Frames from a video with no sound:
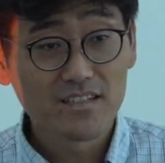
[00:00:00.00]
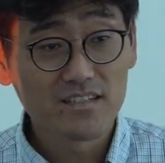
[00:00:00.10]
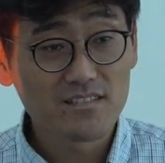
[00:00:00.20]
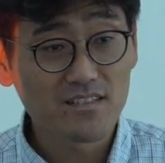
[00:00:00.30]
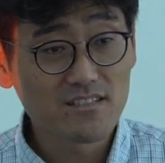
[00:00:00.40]

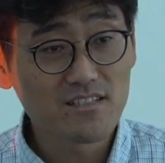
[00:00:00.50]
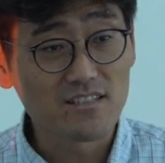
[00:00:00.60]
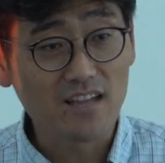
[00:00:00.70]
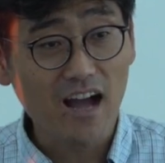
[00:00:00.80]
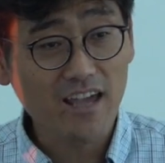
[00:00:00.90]
He says
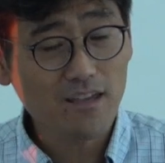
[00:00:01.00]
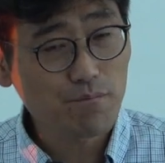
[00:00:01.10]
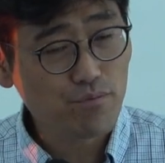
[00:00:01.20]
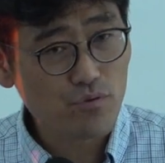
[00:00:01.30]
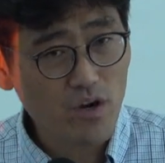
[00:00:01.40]
this I
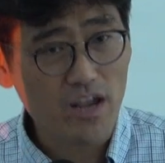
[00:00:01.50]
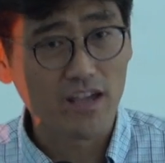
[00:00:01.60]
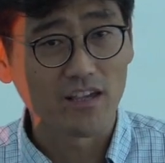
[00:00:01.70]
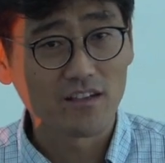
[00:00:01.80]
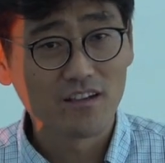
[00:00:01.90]
am
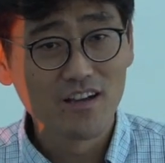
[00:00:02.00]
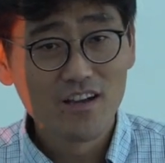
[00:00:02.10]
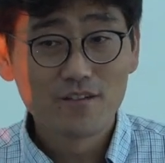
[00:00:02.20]
praying